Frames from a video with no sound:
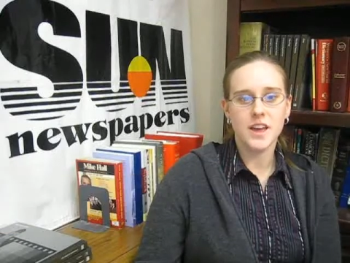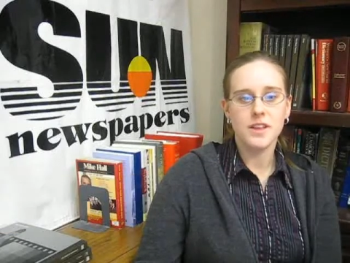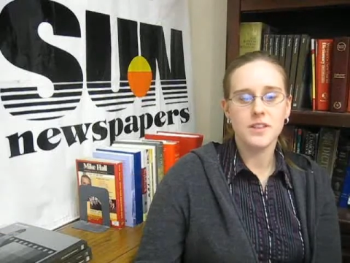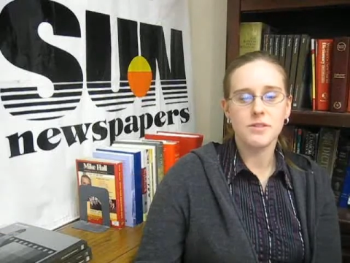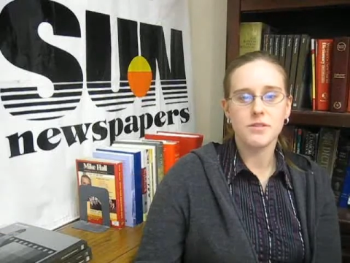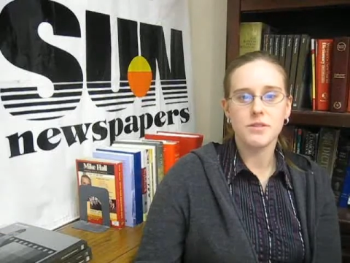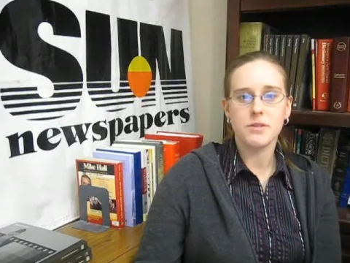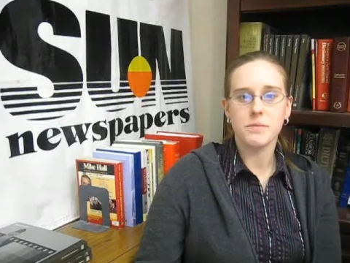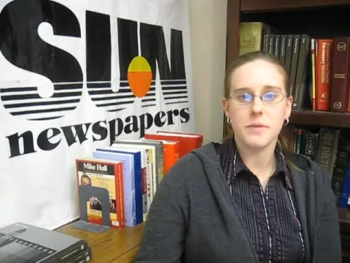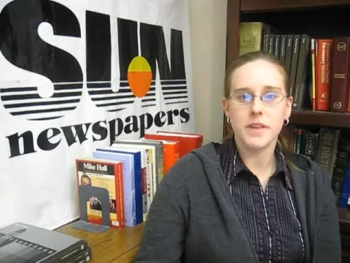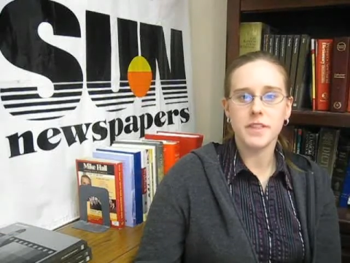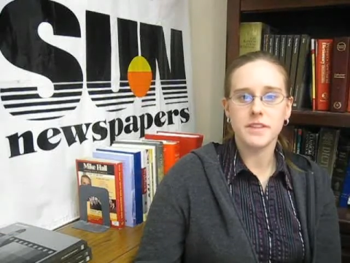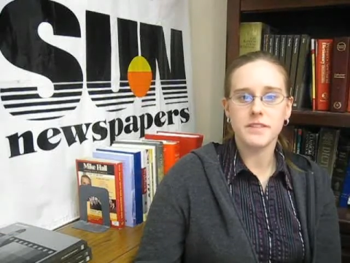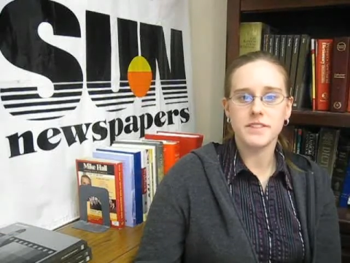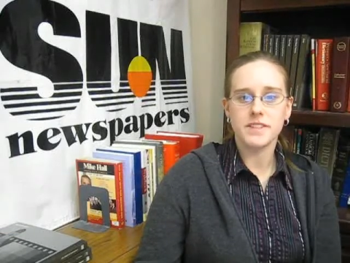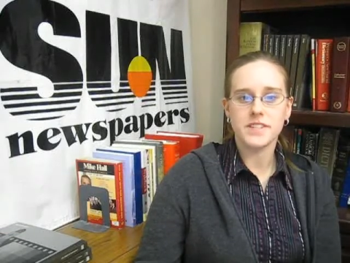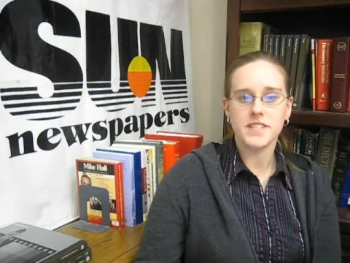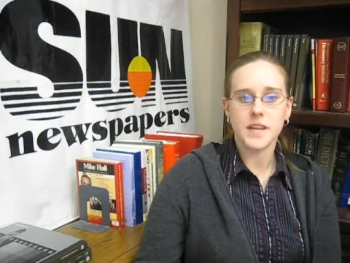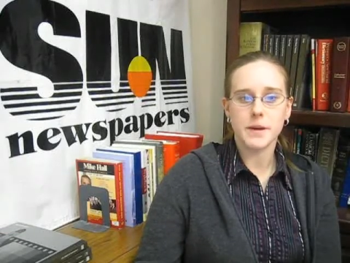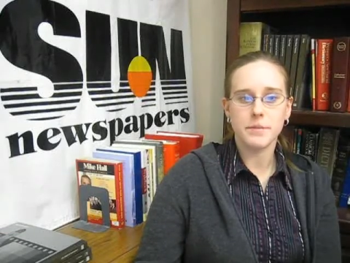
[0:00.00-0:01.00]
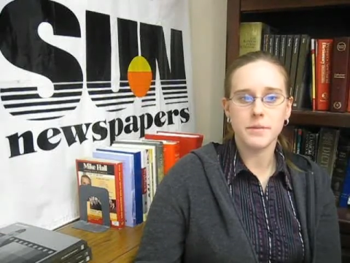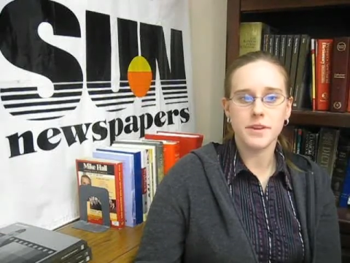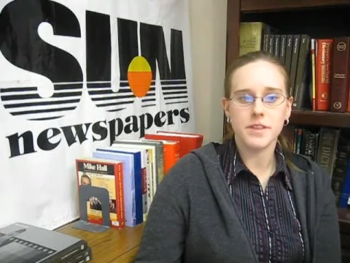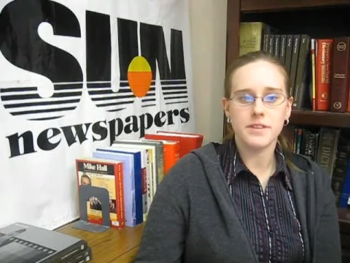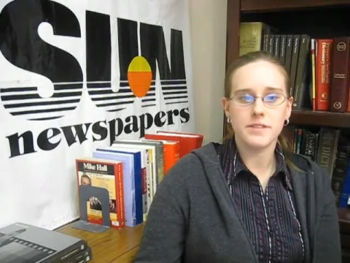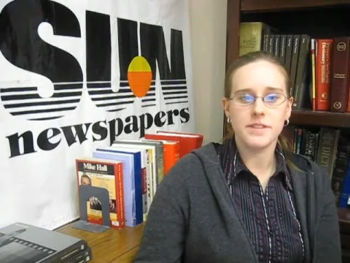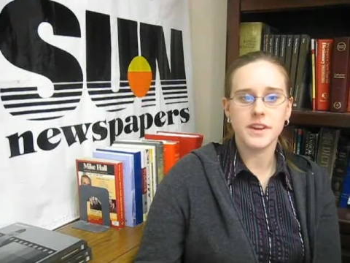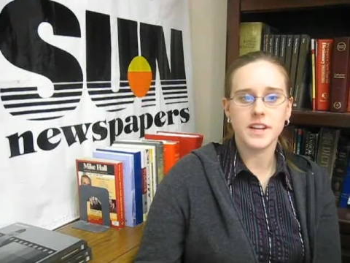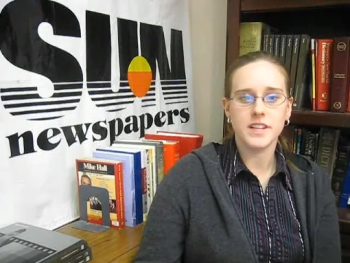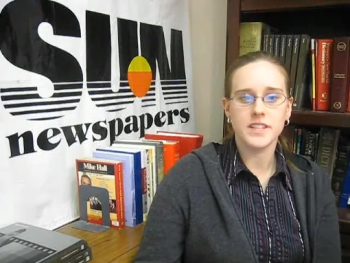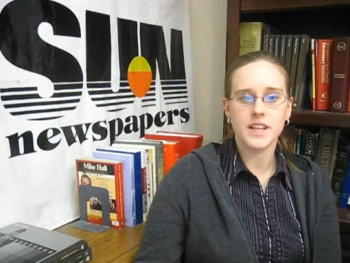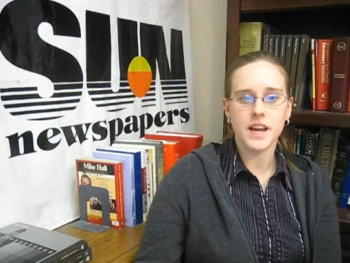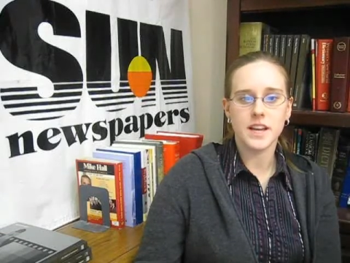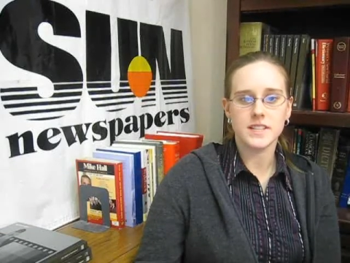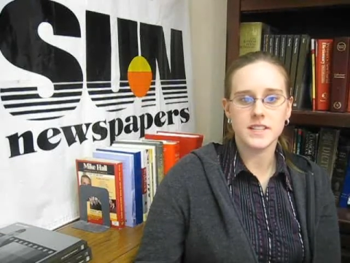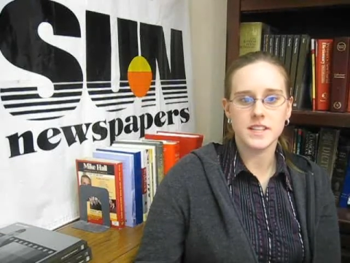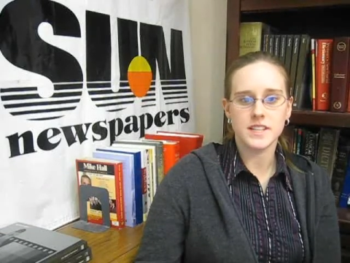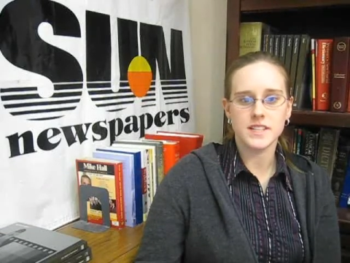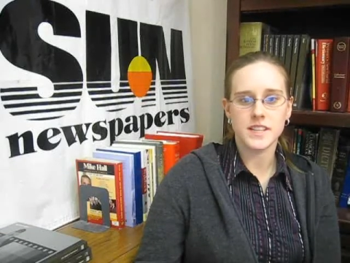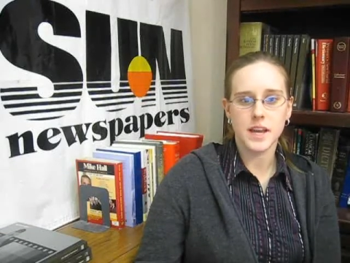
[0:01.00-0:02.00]
Through the month of December, the
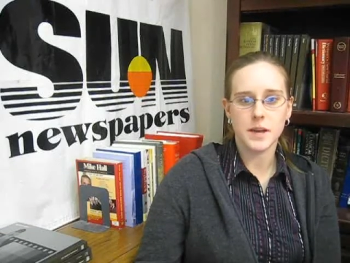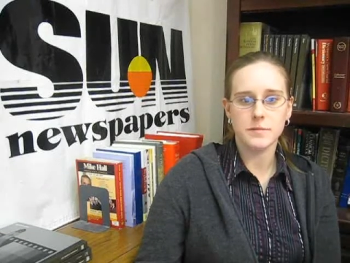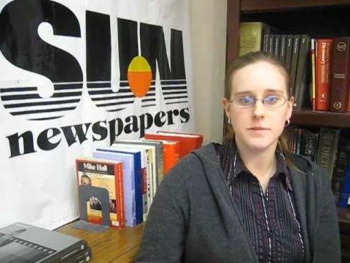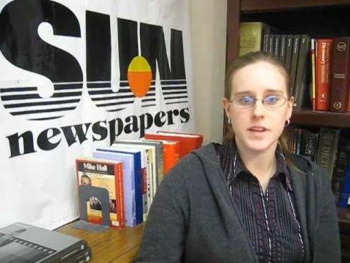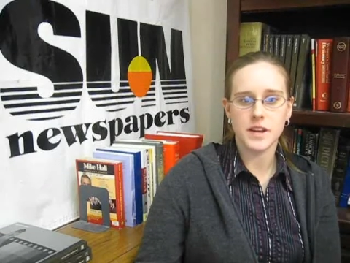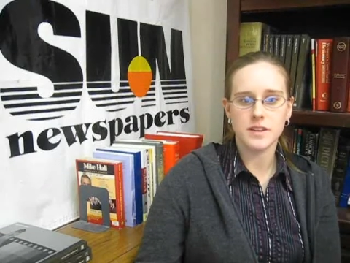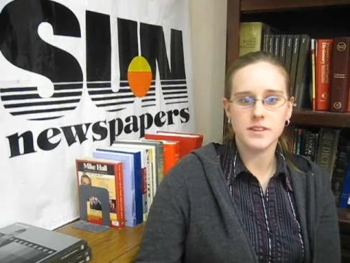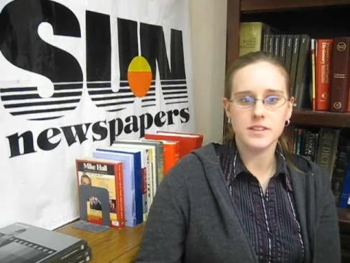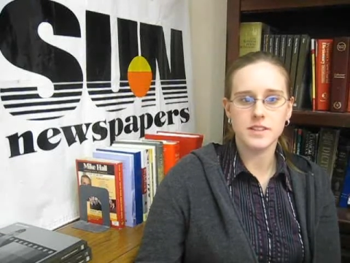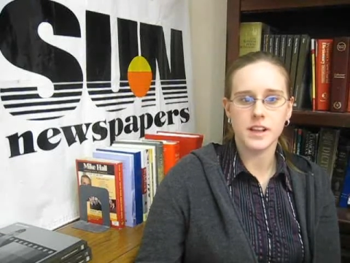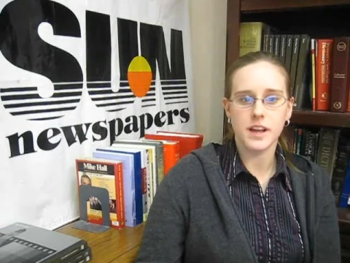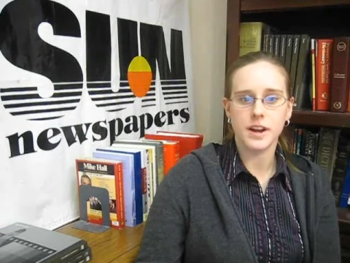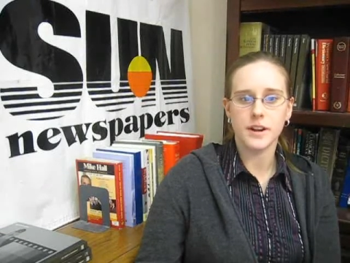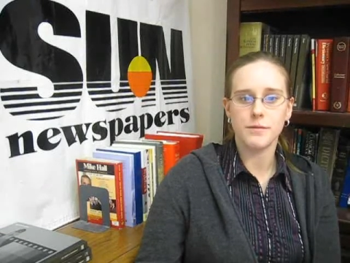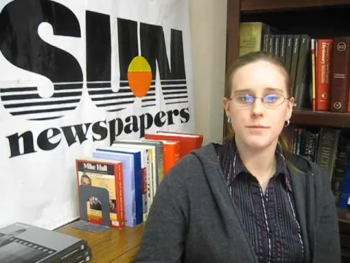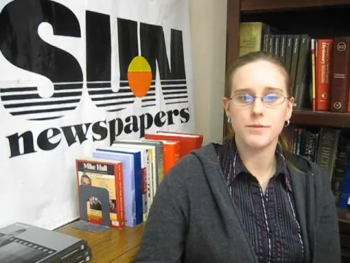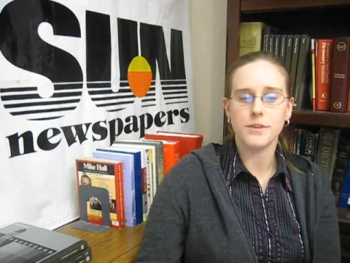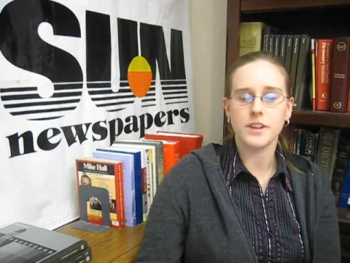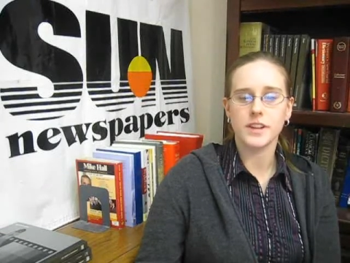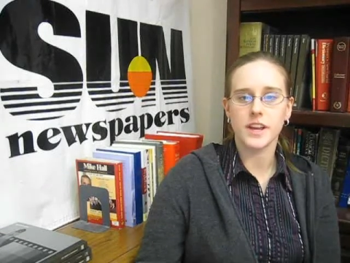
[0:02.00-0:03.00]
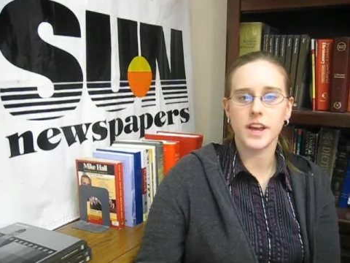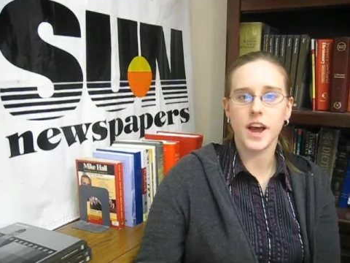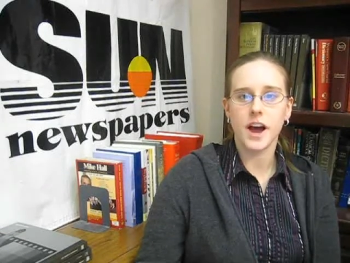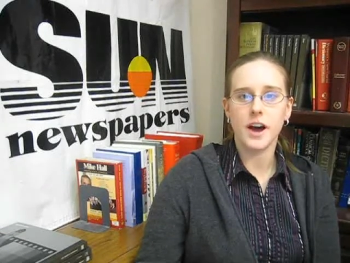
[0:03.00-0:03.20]
Fantastic Sams Hair Salon in Fridley